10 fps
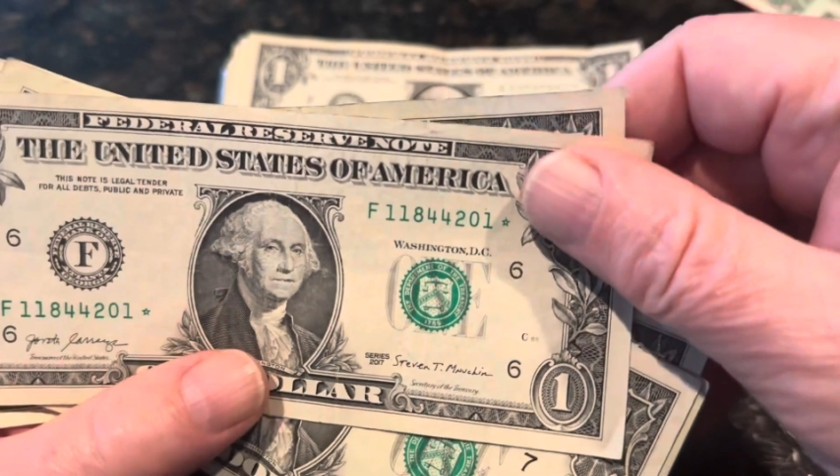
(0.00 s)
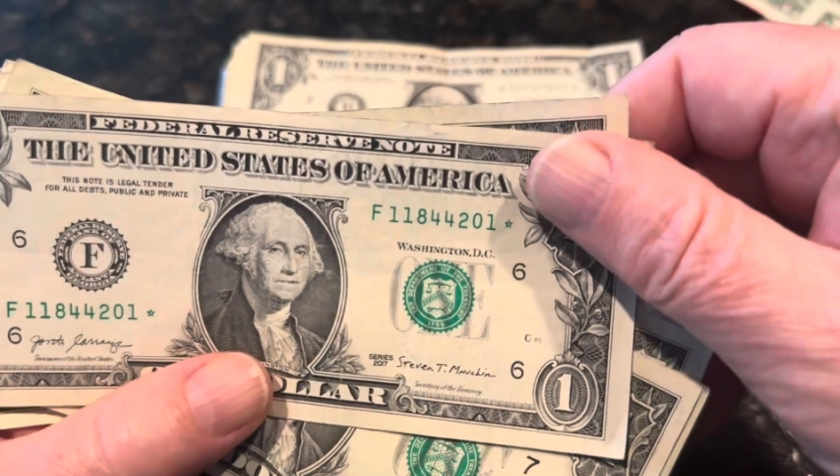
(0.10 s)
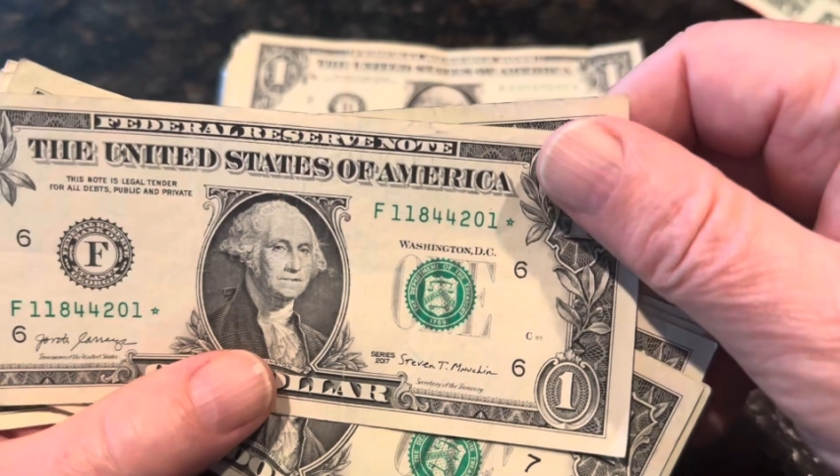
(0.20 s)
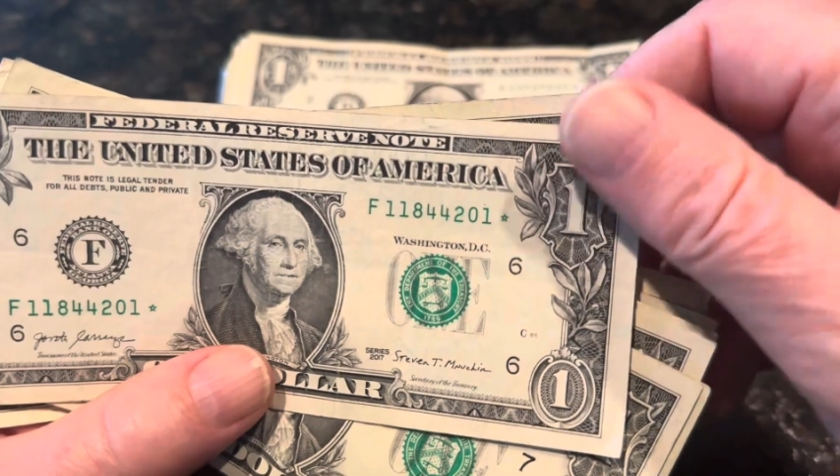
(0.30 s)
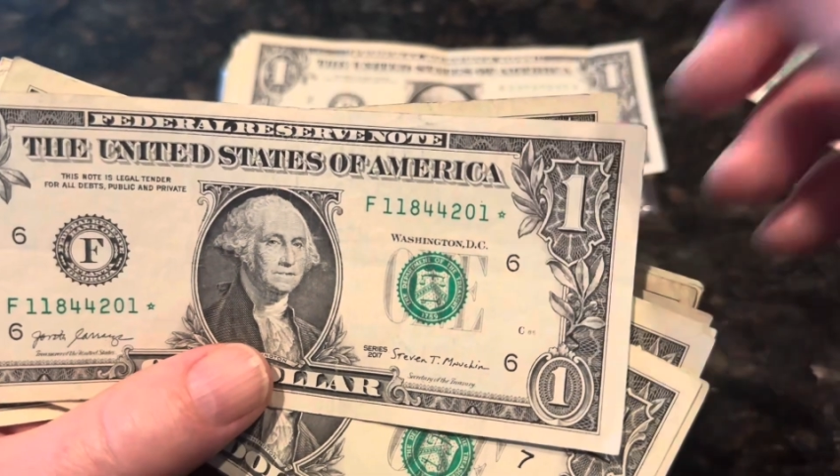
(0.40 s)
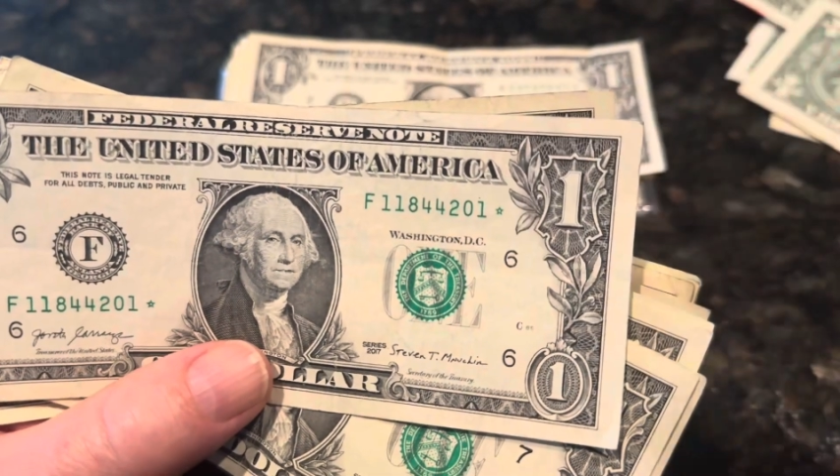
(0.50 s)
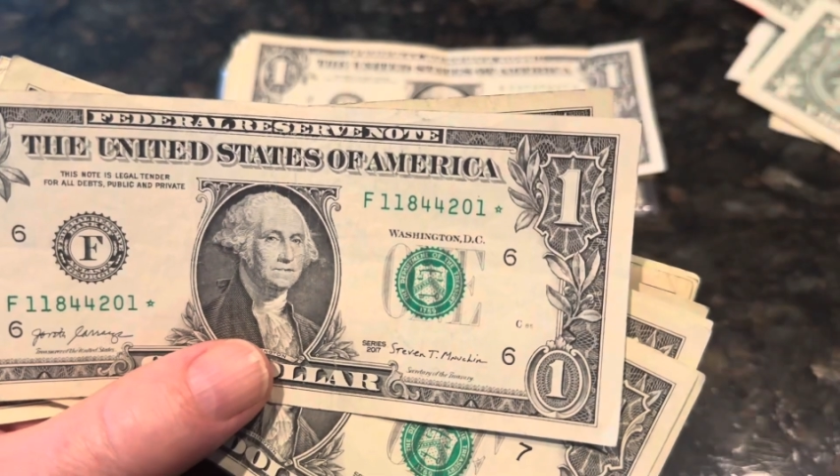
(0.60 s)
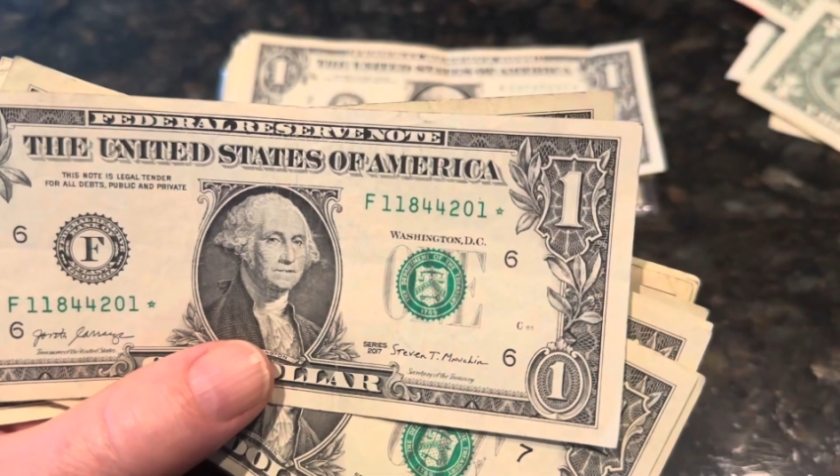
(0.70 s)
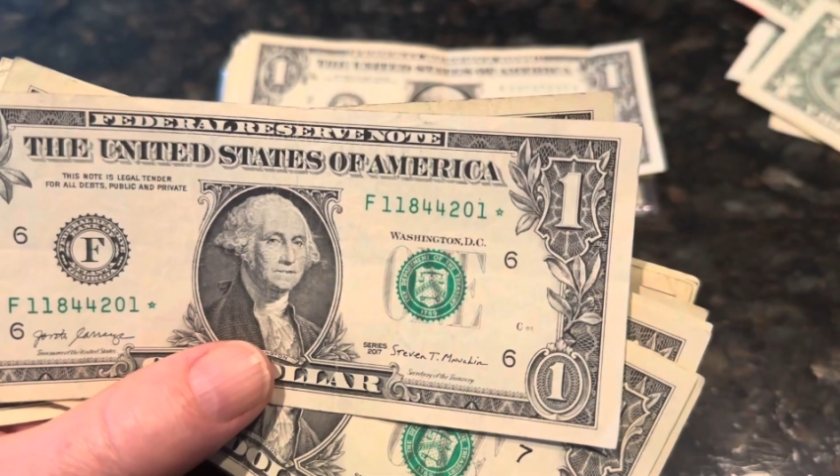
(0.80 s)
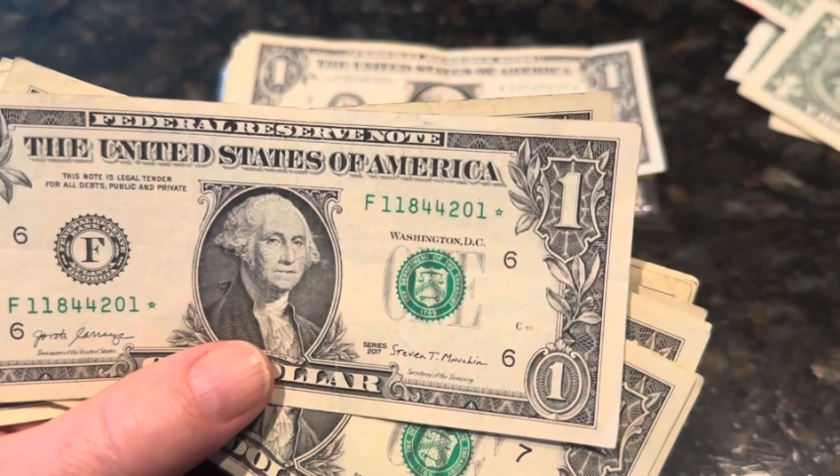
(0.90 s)
This one
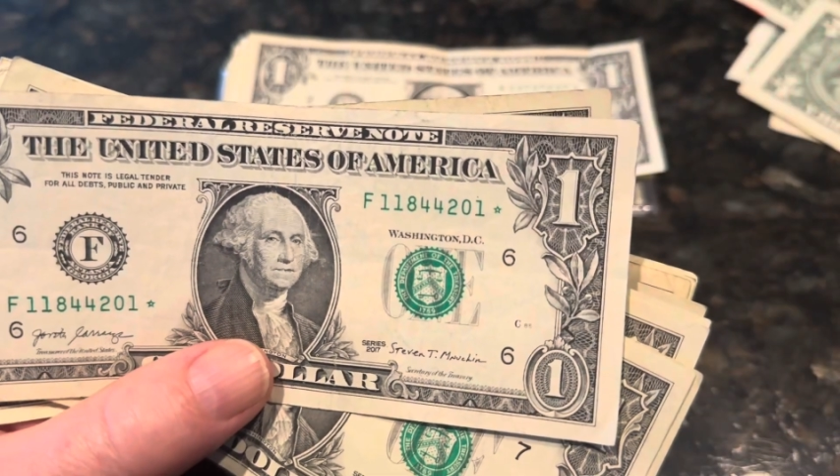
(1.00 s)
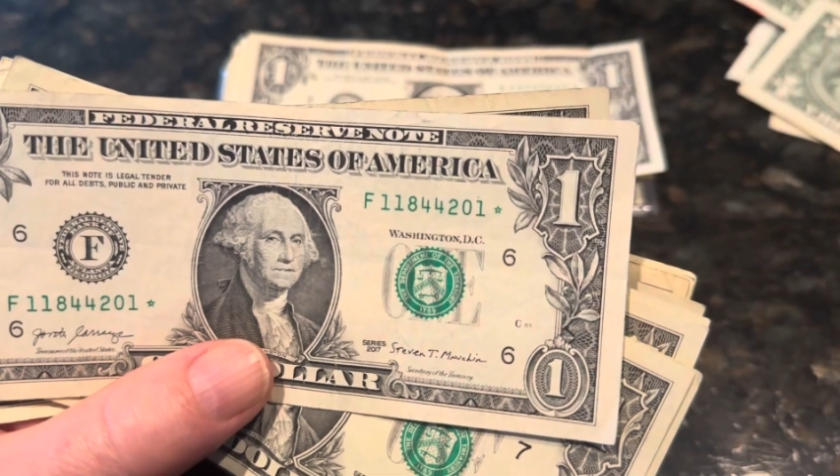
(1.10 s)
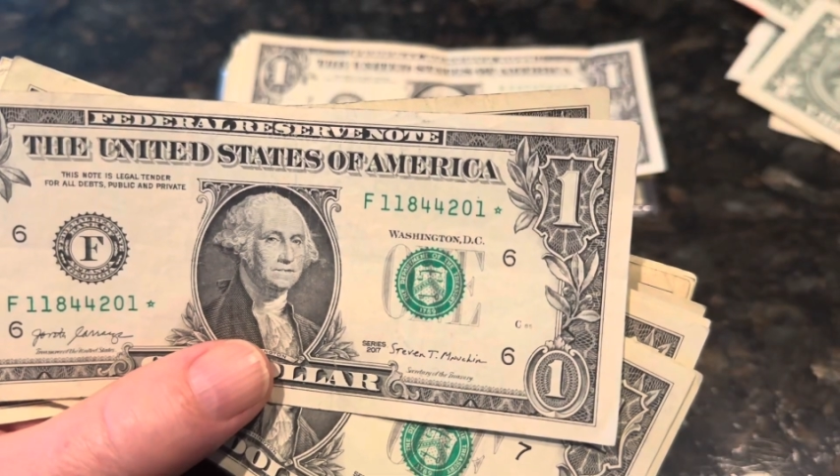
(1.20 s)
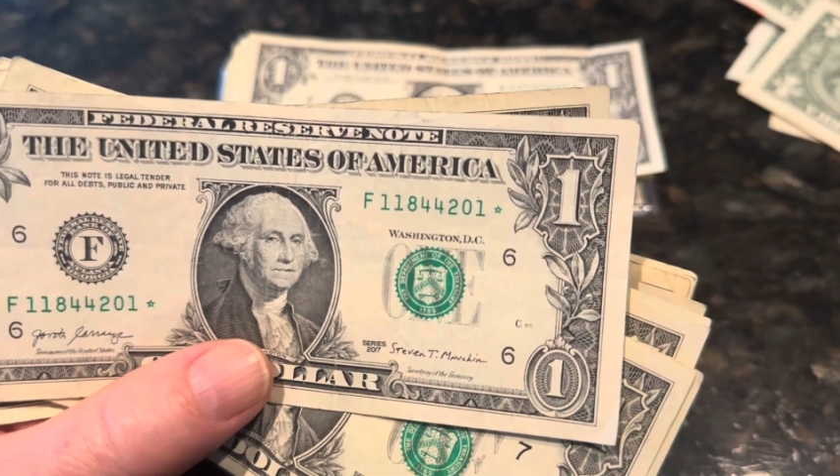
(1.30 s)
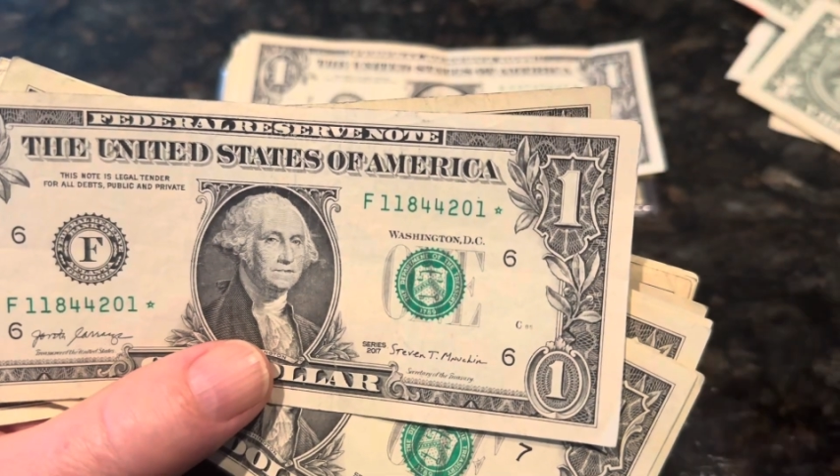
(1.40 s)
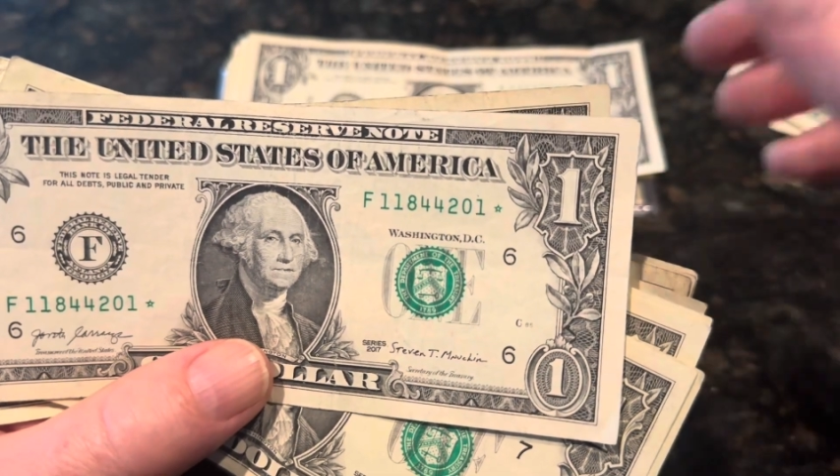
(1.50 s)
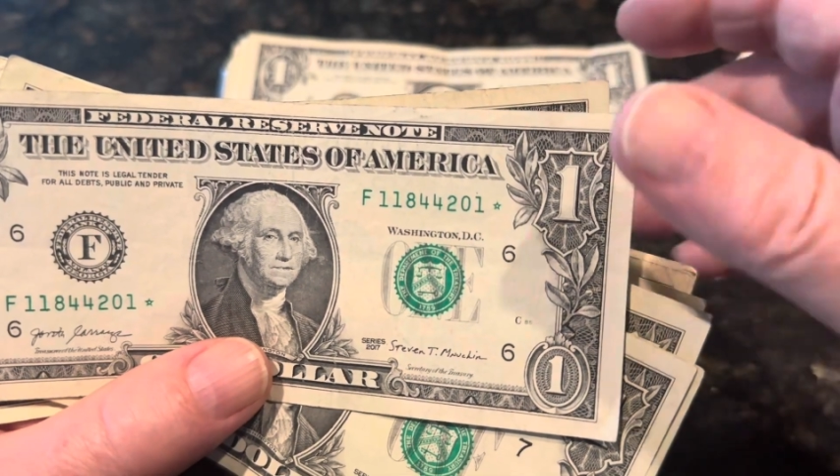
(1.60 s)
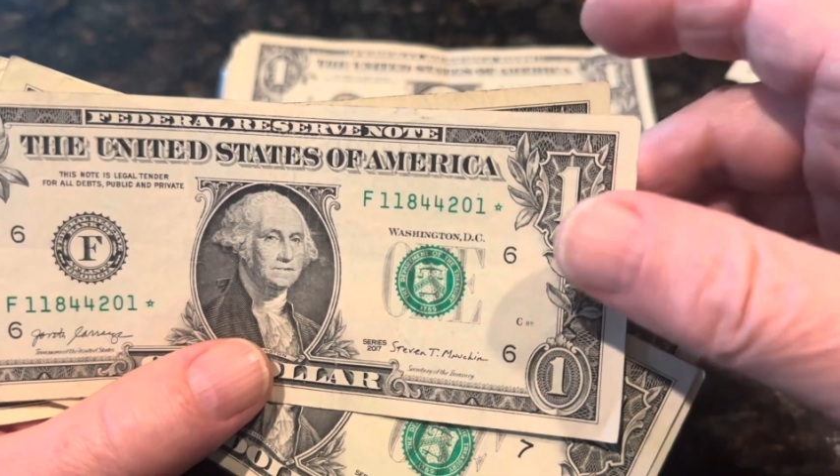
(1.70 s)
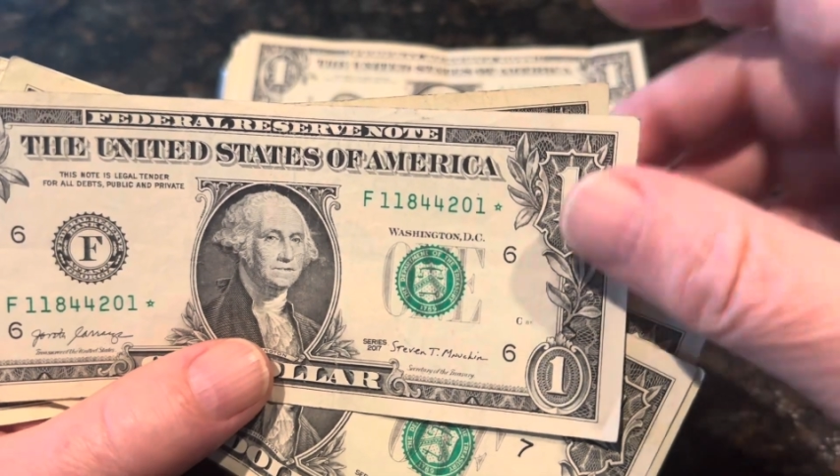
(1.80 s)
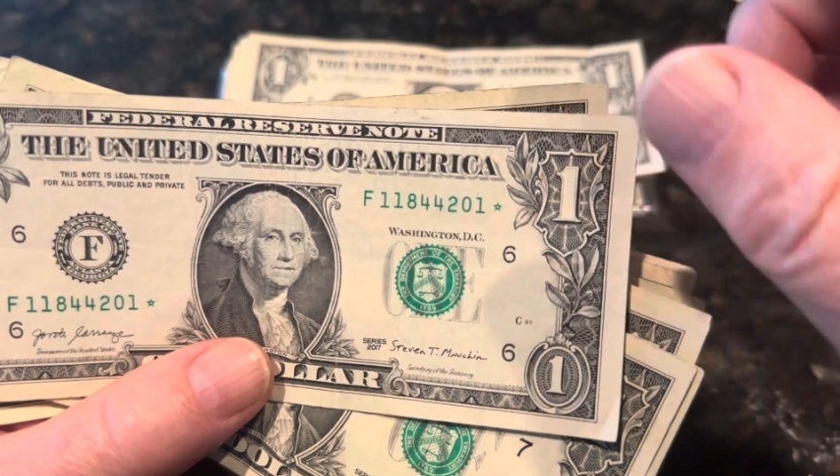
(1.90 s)
is we
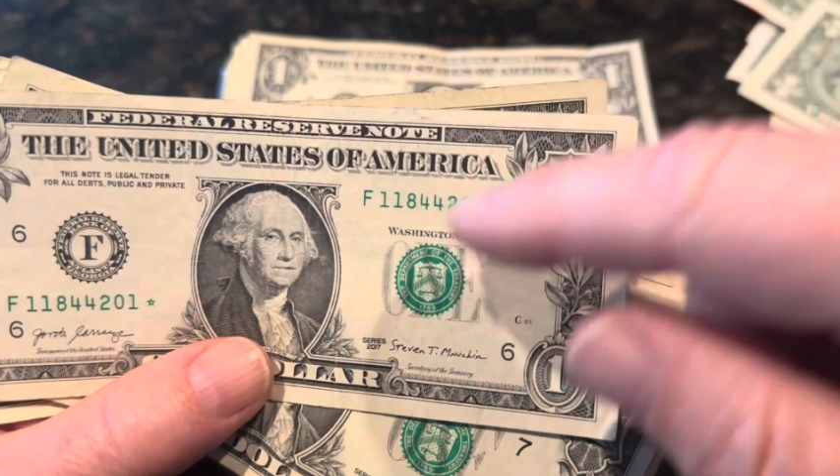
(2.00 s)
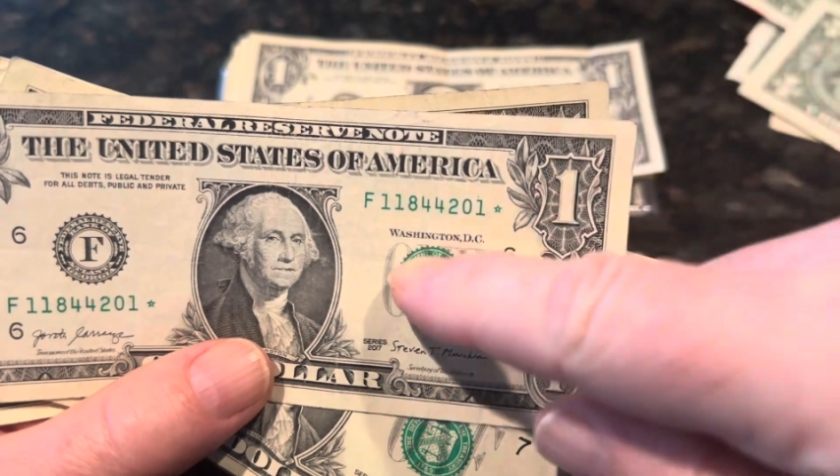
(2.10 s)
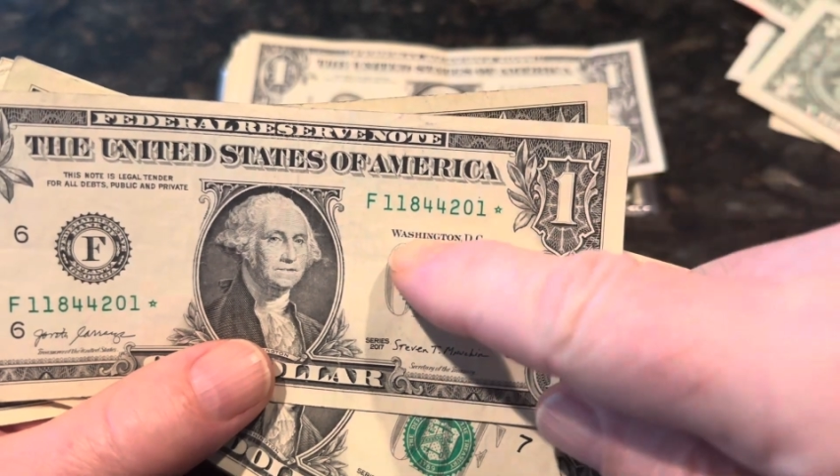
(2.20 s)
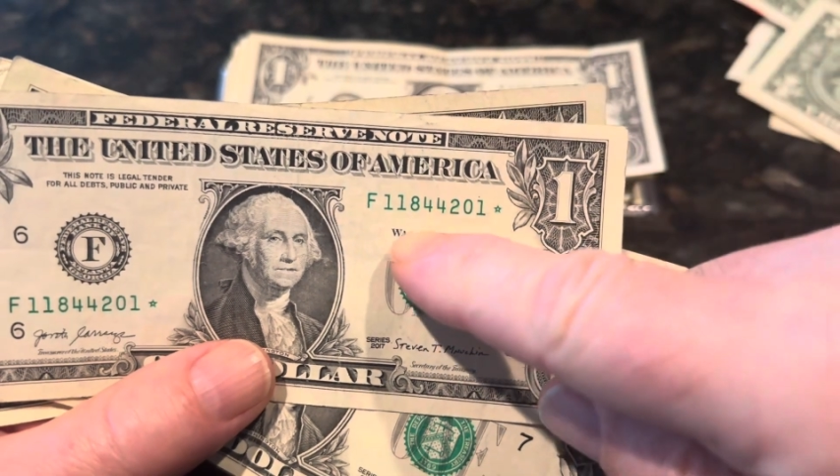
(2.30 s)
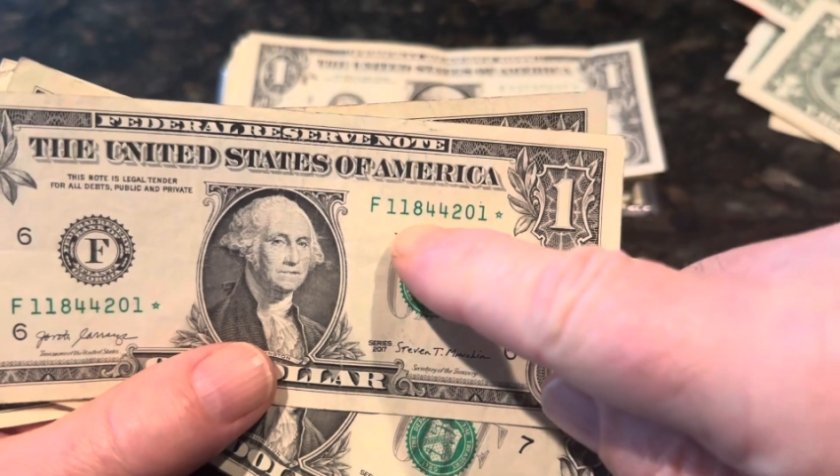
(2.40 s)
got